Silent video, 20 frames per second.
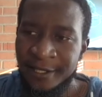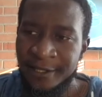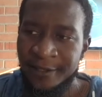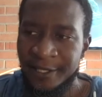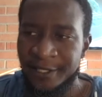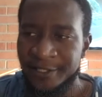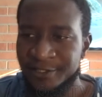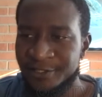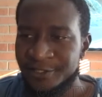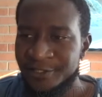
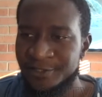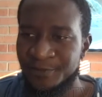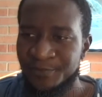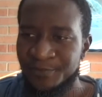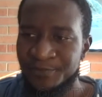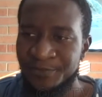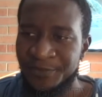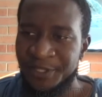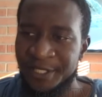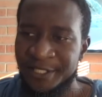There are just
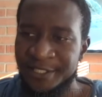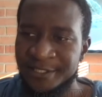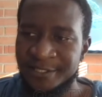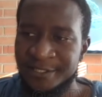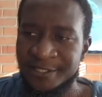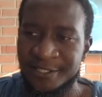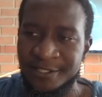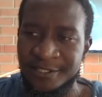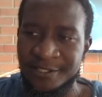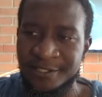some
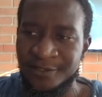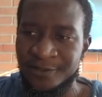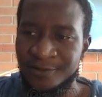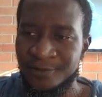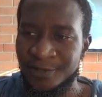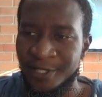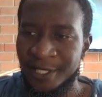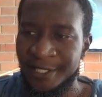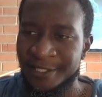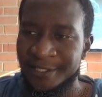things that, you know,
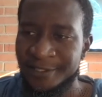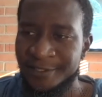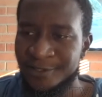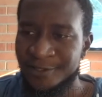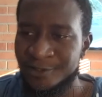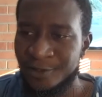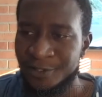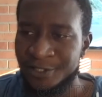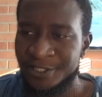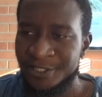like the
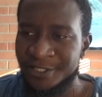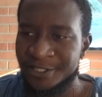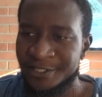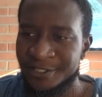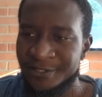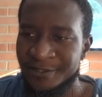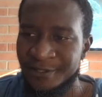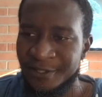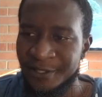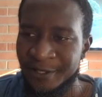
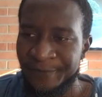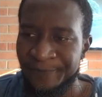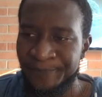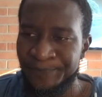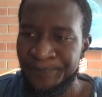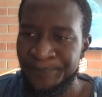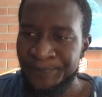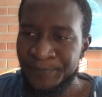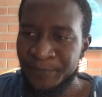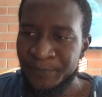judges
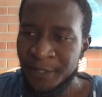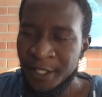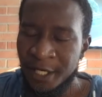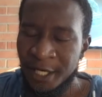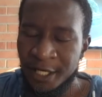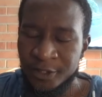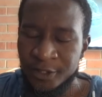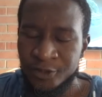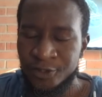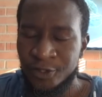
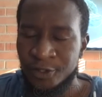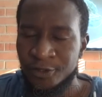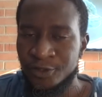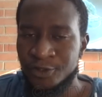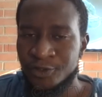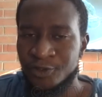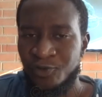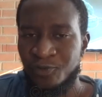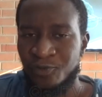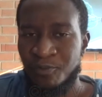are drawn
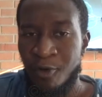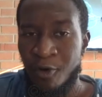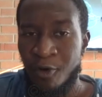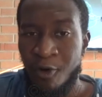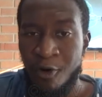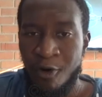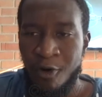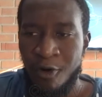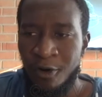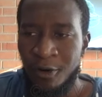to
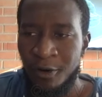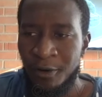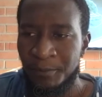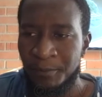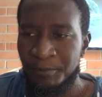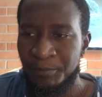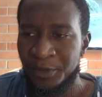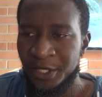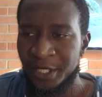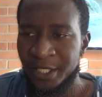more.
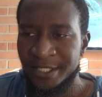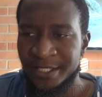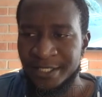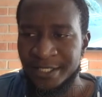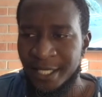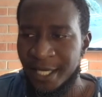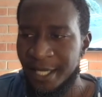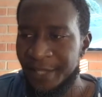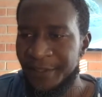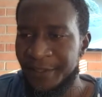But
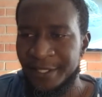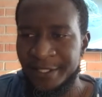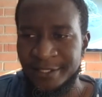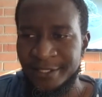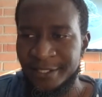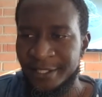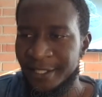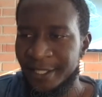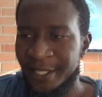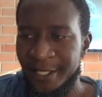yeah,
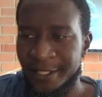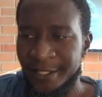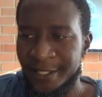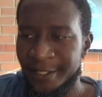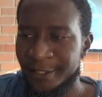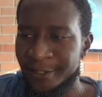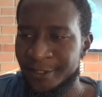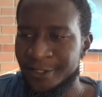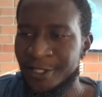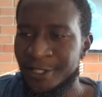they're like
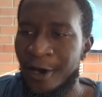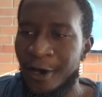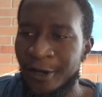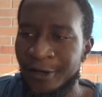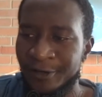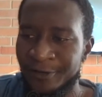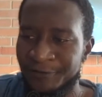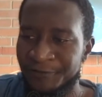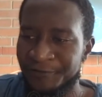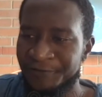a
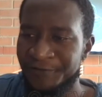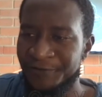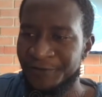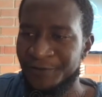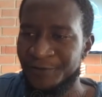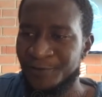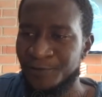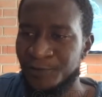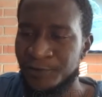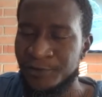ton of, you
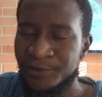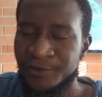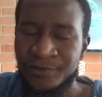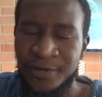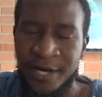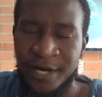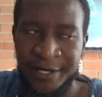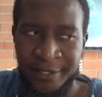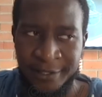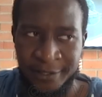know, good
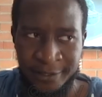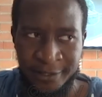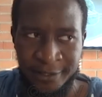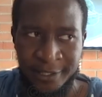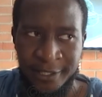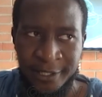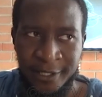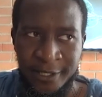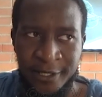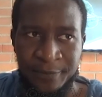writing
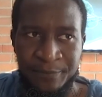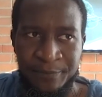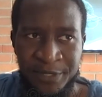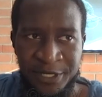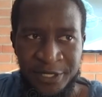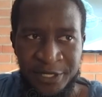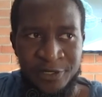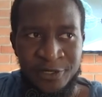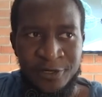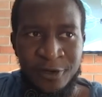
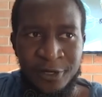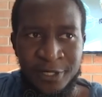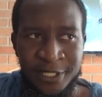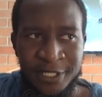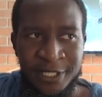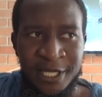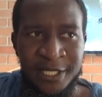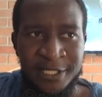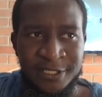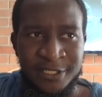being done in
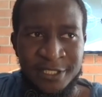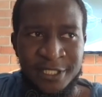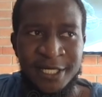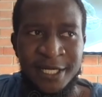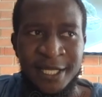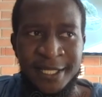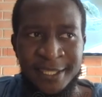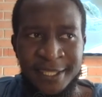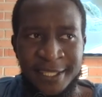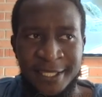Nigeria. And
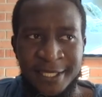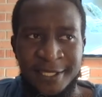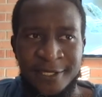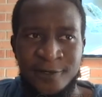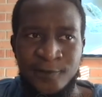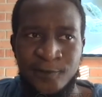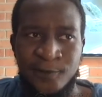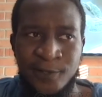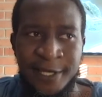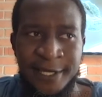I think, you
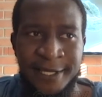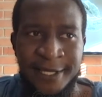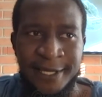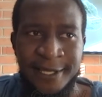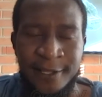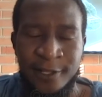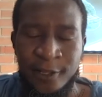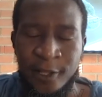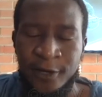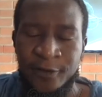know, like
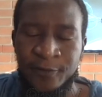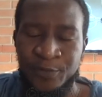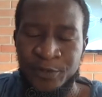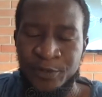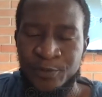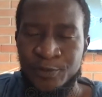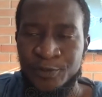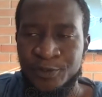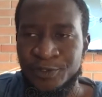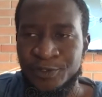a lot of
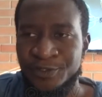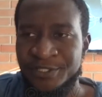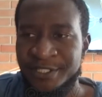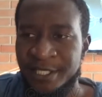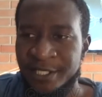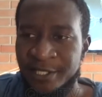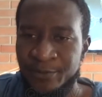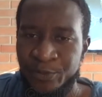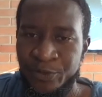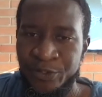people should
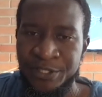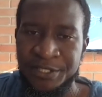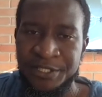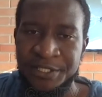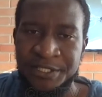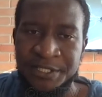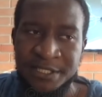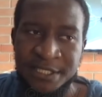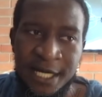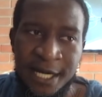celebrate
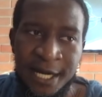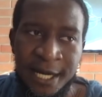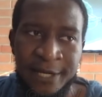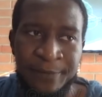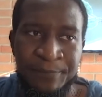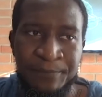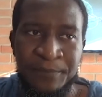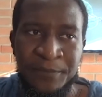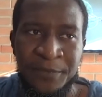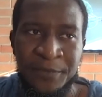this
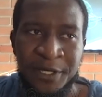time